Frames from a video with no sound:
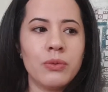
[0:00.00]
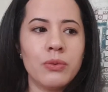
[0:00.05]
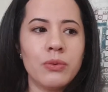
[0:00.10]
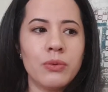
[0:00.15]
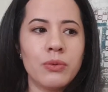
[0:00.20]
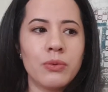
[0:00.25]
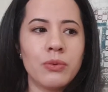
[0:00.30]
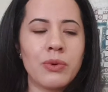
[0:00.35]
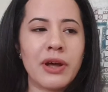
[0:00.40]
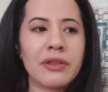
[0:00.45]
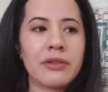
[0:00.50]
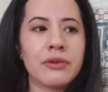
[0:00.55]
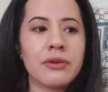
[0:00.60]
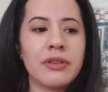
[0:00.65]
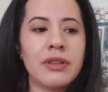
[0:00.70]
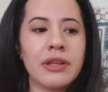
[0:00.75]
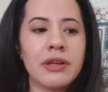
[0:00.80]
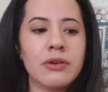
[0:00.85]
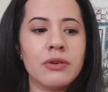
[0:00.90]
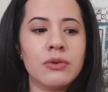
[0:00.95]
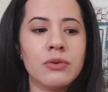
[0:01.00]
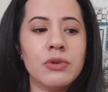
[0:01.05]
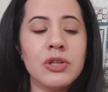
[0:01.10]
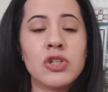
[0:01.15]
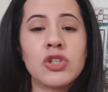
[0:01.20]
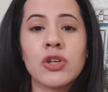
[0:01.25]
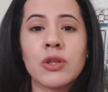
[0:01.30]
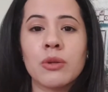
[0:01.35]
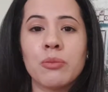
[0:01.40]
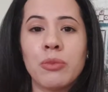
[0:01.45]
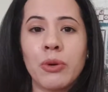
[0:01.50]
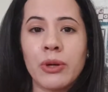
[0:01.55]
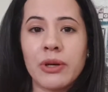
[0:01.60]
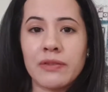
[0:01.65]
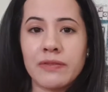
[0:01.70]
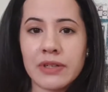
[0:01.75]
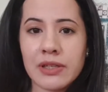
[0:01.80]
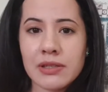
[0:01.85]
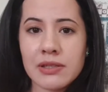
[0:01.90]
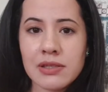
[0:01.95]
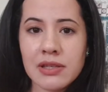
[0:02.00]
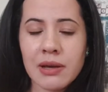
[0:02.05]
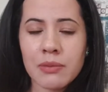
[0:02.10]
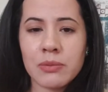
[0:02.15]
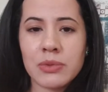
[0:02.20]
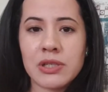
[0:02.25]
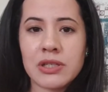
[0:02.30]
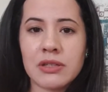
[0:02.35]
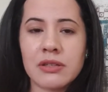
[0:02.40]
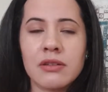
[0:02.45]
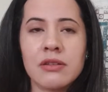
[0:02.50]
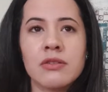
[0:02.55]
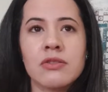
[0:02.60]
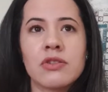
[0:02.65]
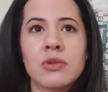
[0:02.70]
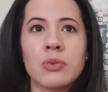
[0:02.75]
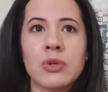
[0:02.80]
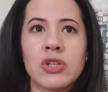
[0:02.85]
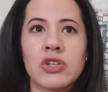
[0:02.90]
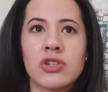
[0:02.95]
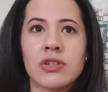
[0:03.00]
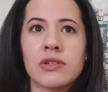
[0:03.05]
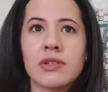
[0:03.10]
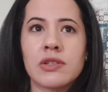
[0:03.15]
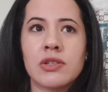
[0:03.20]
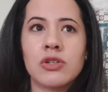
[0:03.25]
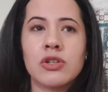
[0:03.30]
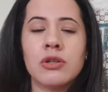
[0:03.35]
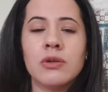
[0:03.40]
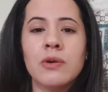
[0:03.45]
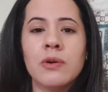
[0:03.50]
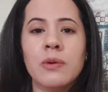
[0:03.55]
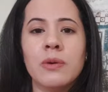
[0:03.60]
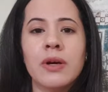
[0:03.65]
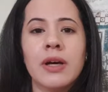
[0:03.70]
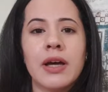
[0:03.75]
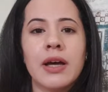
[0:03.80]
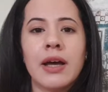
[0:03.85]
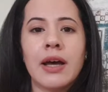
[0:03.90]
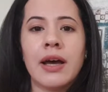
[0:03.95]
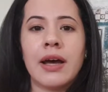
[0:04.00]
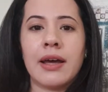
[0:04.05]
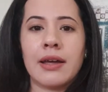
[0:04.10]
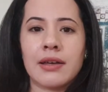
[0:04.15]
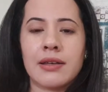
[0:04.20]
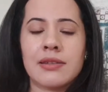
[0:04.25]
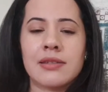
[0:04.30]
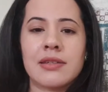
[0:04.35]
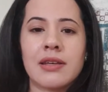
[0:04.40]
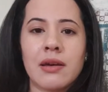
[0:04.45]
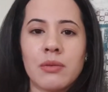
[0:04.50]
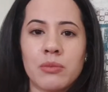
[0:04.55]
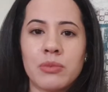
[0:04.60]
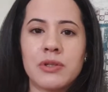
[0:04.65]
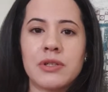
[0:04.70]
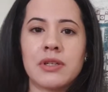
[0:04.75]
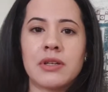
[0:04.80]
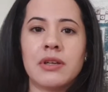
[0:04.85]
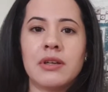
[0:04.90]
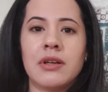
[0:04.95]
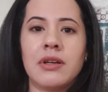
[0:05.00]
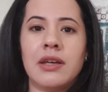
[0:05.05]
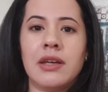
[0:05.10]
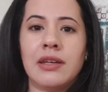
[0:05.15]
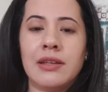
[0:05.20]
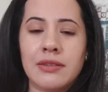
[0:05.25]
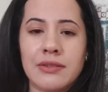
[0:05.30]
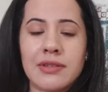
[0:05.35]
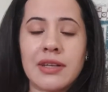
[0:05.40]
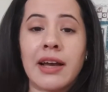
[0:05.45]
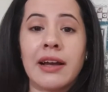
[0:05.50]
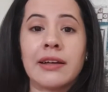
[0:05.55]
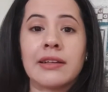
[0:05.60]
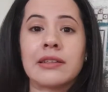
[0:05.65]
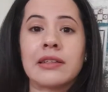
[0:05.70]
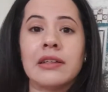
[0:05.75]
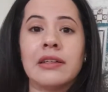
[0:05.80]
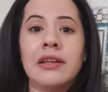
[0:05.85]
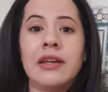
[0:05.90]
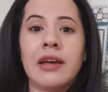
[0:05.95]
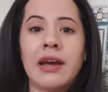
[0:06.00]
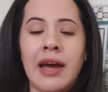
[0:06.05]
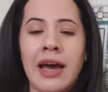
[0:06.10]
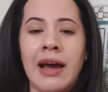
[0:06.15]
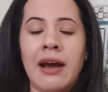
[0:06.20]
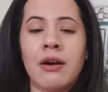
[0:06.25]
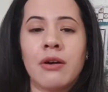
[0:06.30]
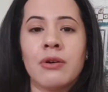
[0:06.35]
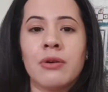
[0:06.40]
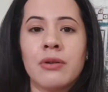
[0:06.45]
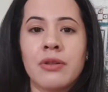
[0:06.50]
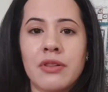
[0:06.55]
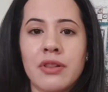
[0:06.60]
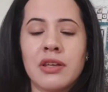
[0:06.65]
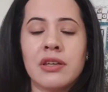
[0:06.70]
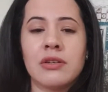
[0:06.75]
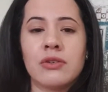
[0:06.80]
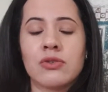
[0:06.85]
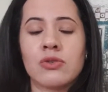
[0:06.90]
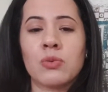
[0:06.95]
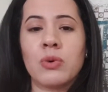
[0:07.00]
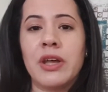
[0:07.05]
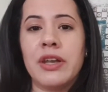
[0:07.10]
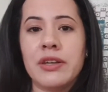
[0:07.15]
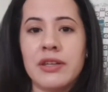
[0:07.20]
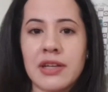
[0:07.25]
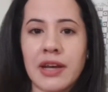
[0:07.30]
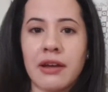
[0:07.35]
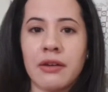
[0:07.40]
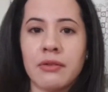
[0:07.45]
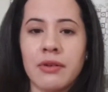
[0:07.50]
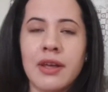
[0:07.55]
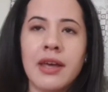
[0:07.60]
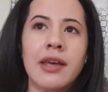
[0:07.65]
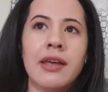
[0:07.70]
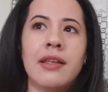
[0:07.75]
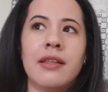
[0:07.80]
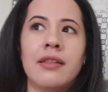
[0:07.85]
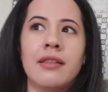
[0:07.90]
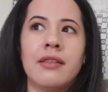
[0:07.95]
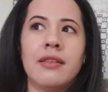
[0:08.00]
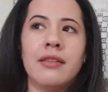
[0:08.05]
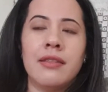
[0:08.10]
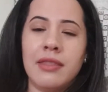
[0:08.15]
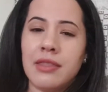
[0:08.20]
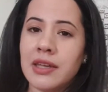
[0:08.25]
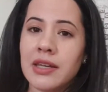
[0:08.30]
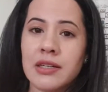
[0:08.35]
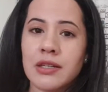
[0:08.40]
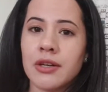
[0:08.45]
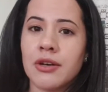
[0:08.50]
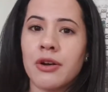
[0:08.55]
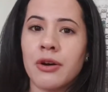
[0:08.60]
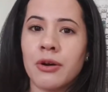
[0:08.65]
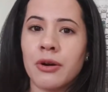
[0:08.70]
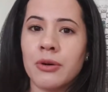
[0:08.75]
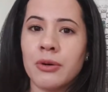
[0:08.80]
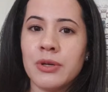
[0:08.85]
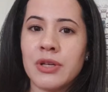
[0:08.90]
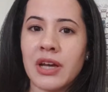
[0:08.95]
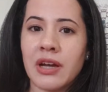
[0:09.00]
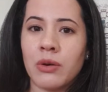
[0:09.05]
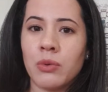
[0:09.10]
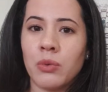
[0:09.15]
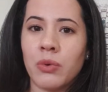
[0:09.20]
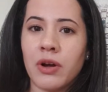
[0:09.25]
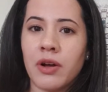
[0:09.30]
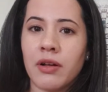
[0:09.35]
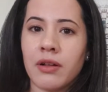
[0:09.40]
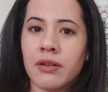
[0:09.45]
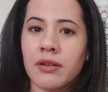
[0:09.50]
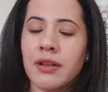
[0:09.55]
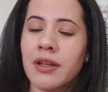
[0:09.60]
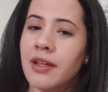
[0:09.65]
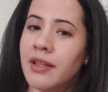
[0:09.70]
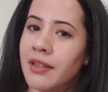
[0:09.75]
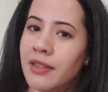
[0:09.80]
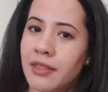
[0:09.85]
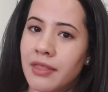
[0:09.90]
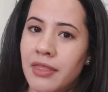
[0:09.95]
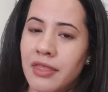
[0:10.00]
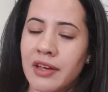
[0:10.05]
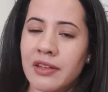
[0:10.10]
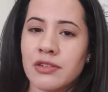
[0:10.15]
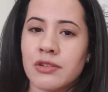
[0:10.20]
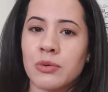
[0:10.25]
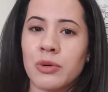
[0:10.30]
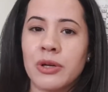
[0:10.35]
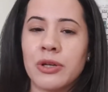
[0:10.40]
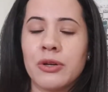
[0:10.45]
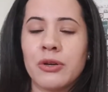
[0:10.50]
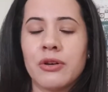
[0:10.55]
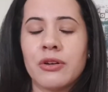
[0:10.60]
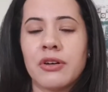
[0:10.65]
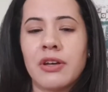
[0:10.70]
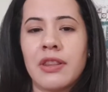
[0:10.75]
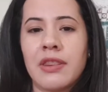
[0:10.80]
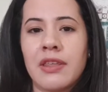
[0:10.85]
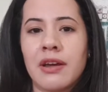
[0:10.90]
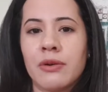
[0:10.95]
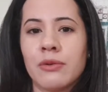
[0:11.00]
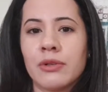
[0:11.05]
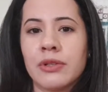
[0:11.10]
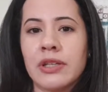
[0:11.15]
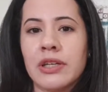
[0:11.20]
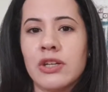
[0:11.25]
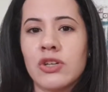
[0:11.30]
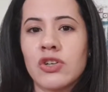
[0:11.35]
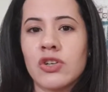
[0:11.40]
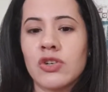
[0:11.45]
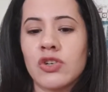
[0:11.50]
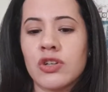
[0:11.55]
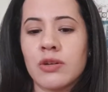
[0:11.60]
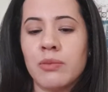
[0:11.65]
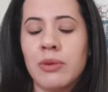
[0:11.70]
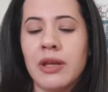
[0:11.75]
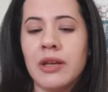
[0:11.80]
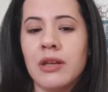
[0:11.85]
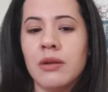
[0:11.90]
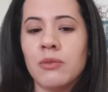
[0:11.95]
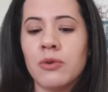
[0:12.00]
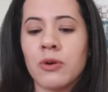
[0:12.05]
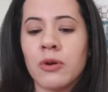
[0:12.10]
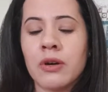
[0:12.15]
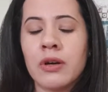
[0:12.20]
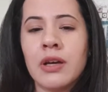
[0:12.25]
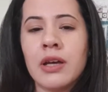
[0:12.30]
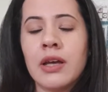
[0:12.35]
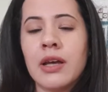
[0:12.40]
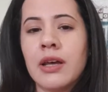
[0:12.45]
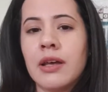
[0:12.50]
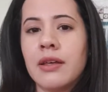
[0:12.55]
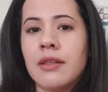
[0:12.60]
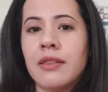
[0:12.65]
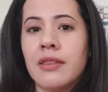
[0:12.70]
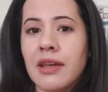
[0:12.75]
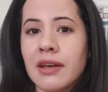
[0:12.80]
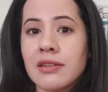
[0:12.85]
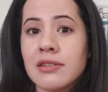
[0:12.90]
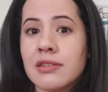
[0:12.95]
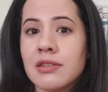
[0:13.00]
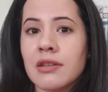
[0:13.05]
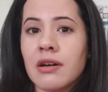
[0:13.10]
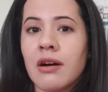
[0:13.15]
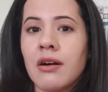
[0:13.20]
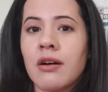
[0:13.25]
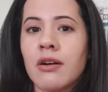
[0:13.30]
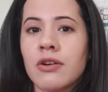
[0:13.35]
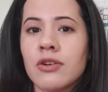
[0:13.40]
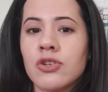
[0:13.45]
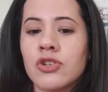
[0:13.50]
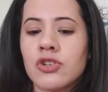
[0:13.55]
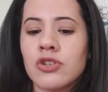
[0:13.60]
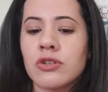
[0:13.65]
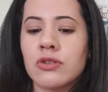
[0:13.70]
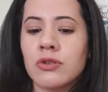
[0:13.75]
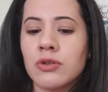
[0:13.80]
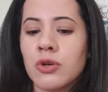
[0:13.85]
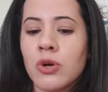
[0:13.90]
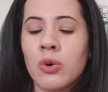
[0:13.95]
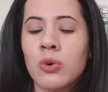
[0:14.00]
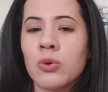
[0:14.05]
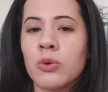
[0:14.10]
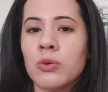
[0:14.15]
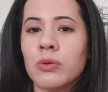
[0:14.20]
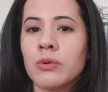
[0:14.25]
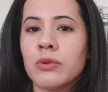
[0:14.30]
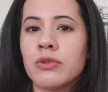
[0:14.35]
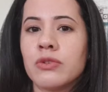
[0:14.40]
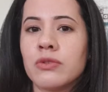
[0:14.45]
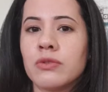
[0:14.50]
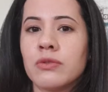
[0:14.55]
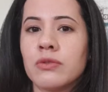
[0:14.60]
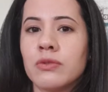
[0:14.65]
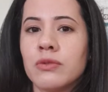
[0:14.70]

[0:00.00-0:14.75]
rather than reaching the point of acceptance, which is to accept exactly how things went down, they did not go down well, that's why you're not in that relationship anymore. That's the harsh, cold